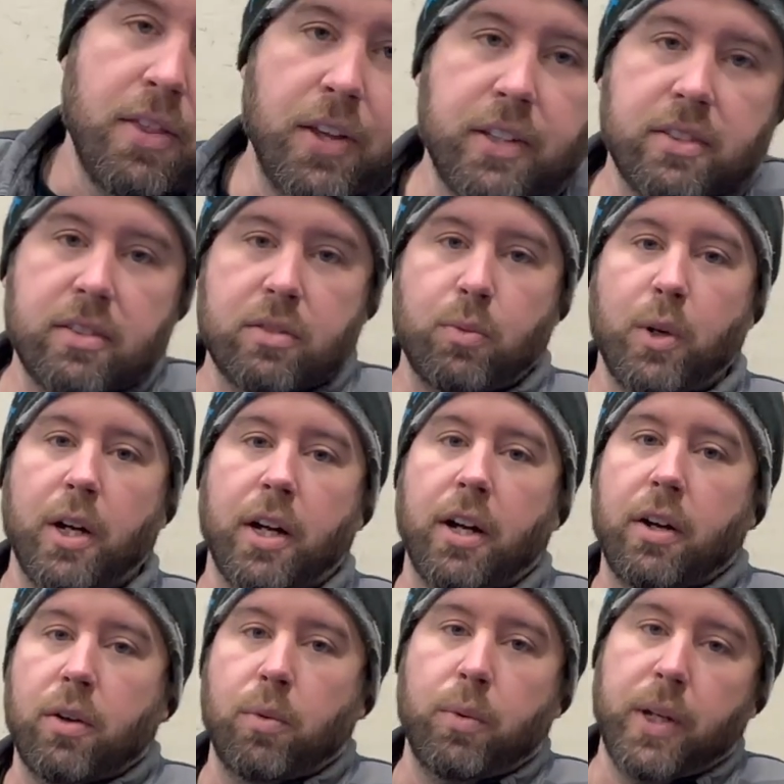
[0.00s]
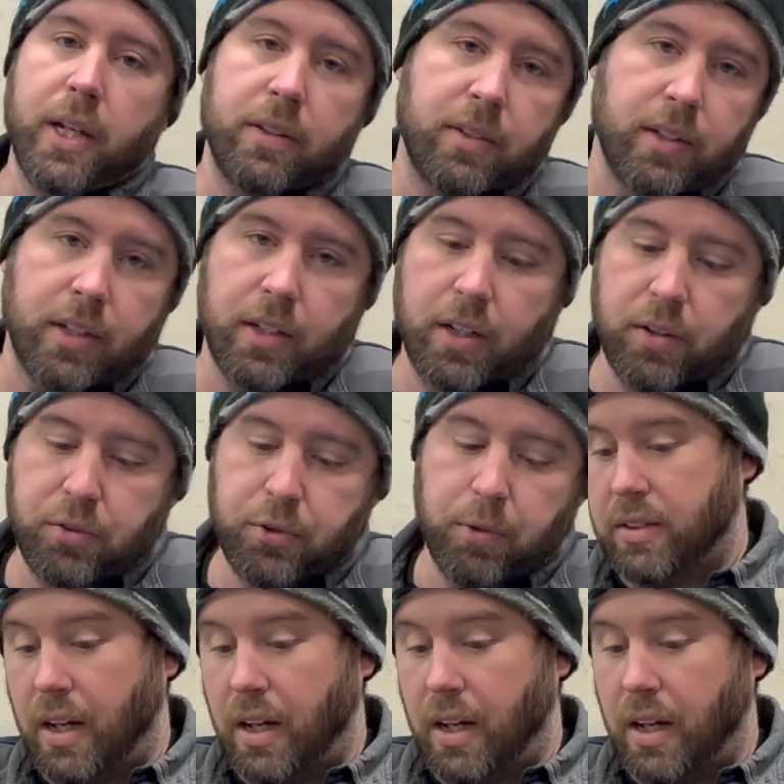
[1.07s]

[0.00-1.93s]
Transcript: This is where we hit the conundrum.